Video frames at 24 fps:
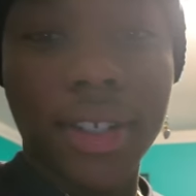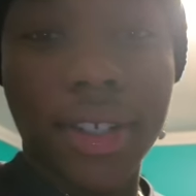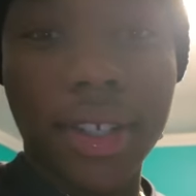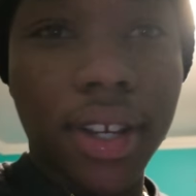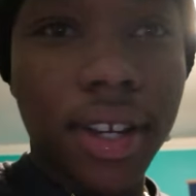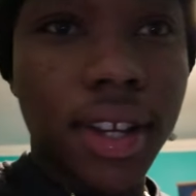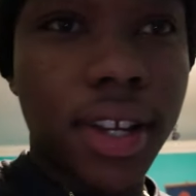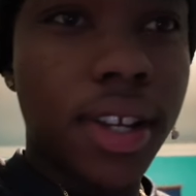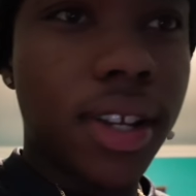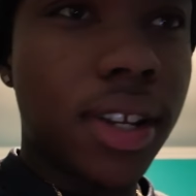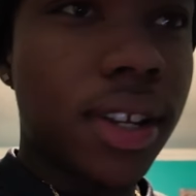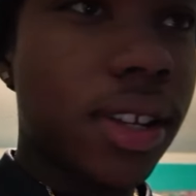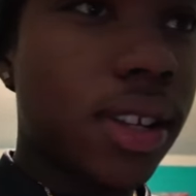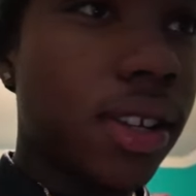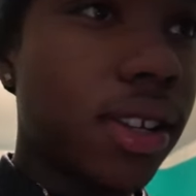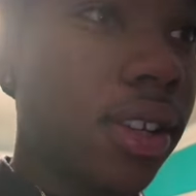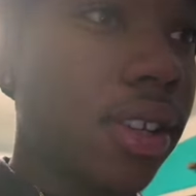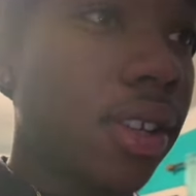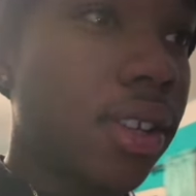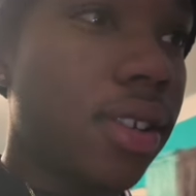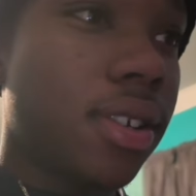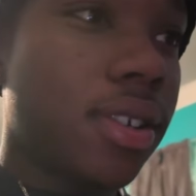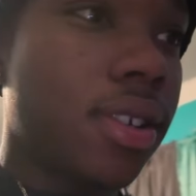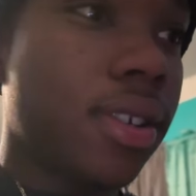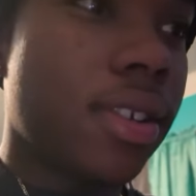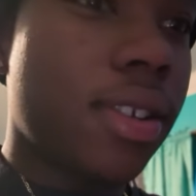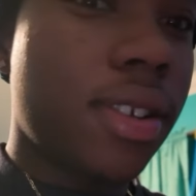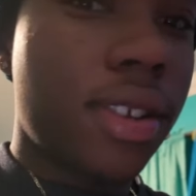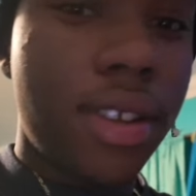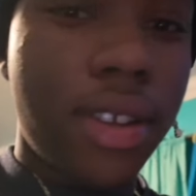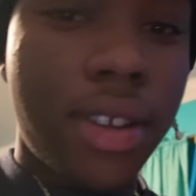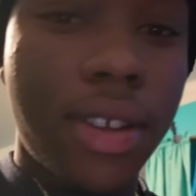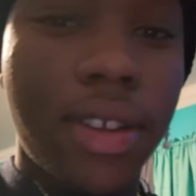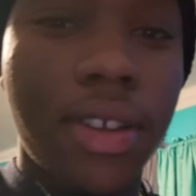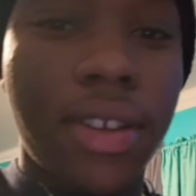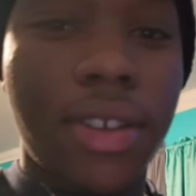Yeah.
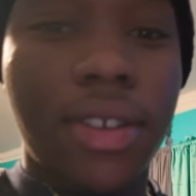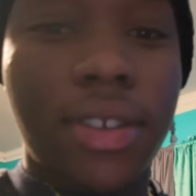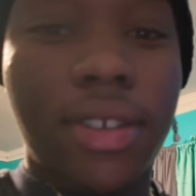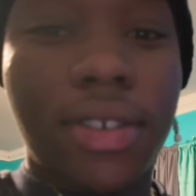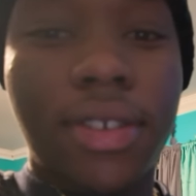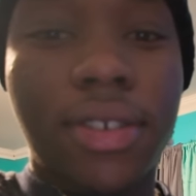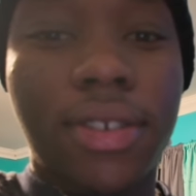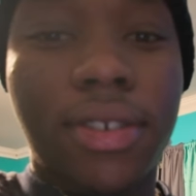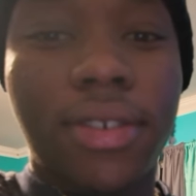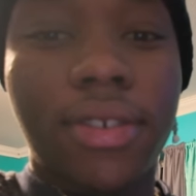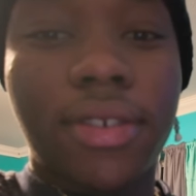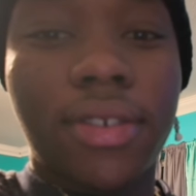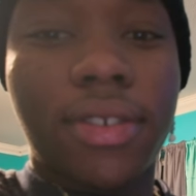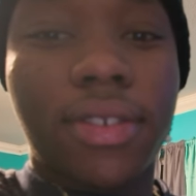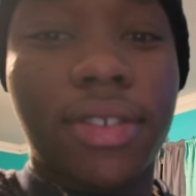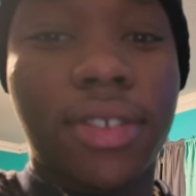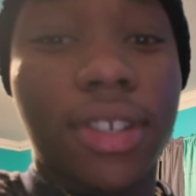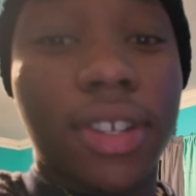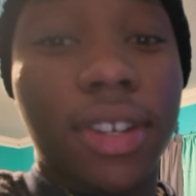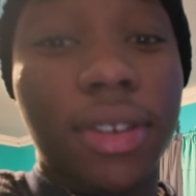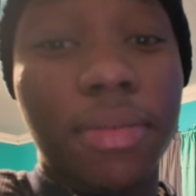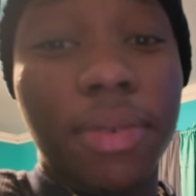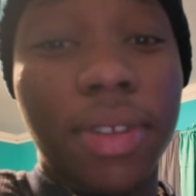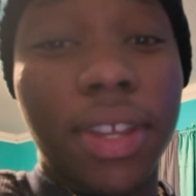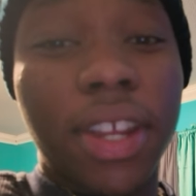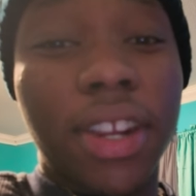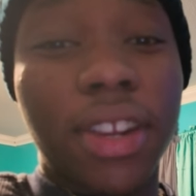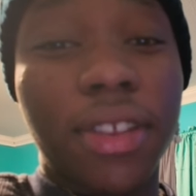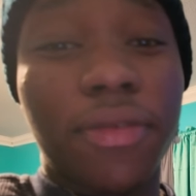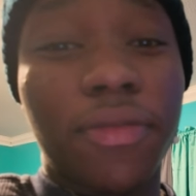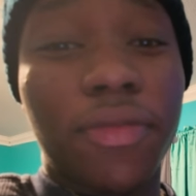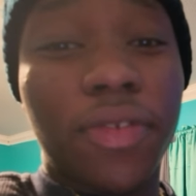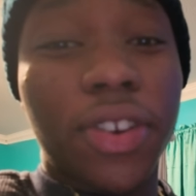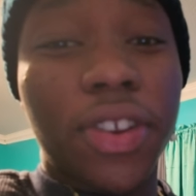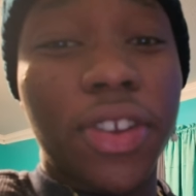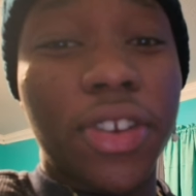It's going to be the end
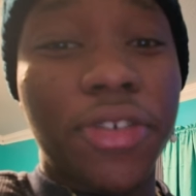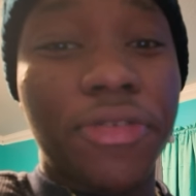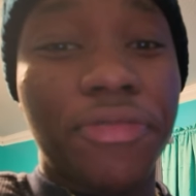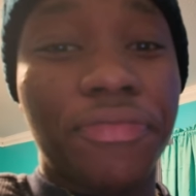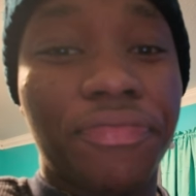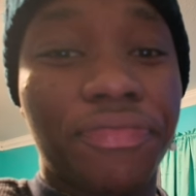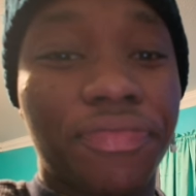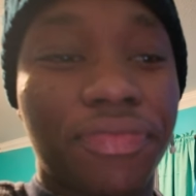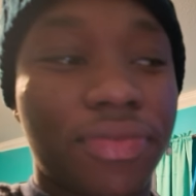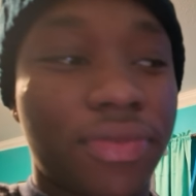of the video.